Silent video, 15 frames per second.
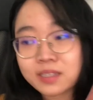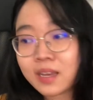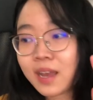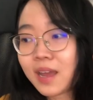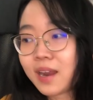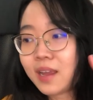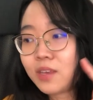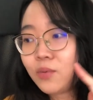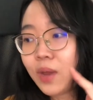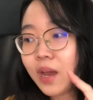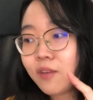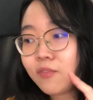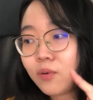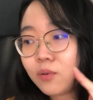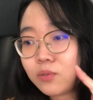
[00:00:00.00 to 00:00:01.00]
And then you
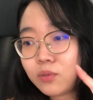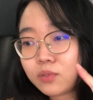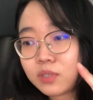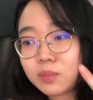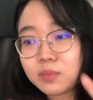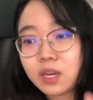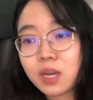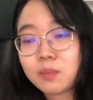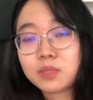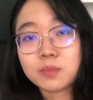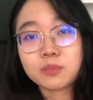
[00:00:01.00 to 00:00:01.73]
have also sometimes some